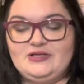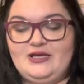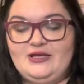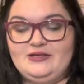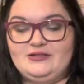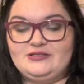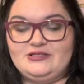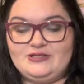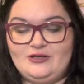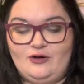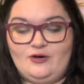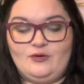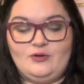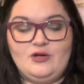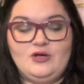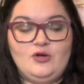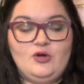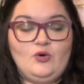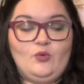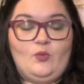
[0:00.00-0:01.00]
And so
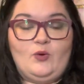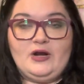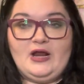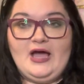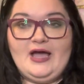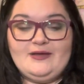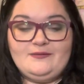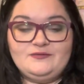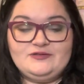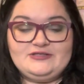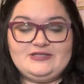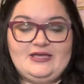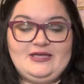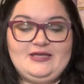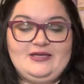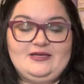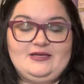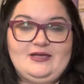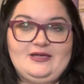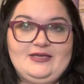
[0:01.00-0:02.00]
when I'm
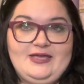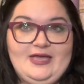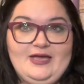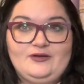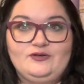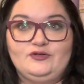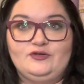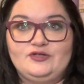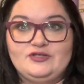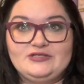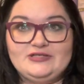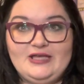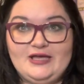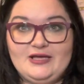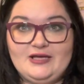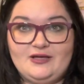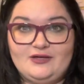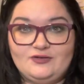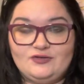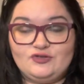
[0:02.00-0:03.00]
saying a candle is like